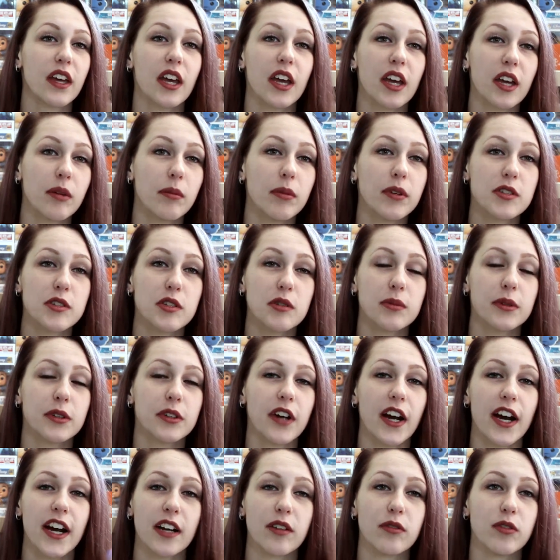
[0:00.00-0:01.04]
it'd be super
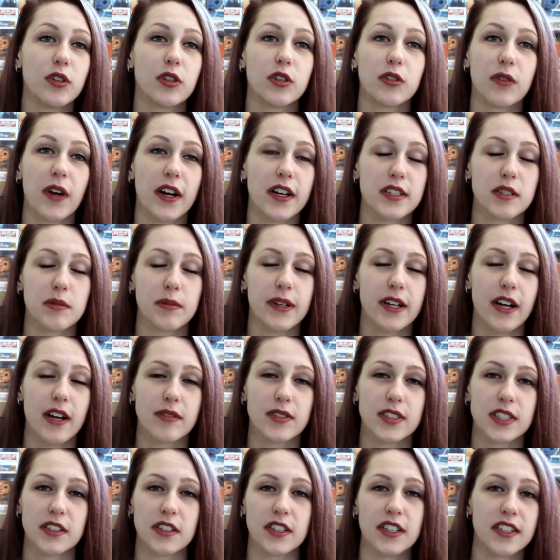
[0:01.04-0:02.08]
great if you could write a spin-off
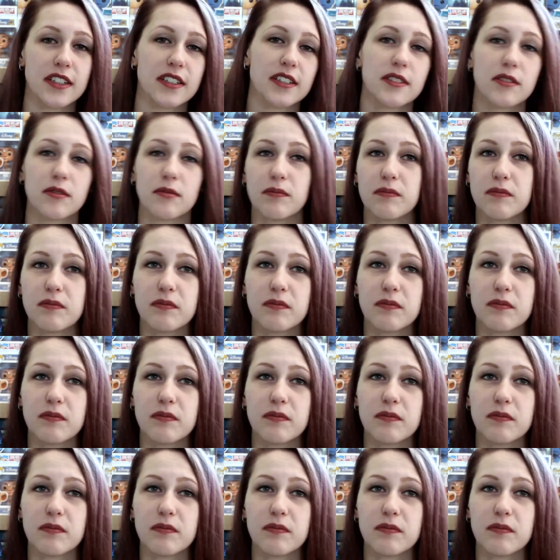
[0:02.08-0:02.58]
series.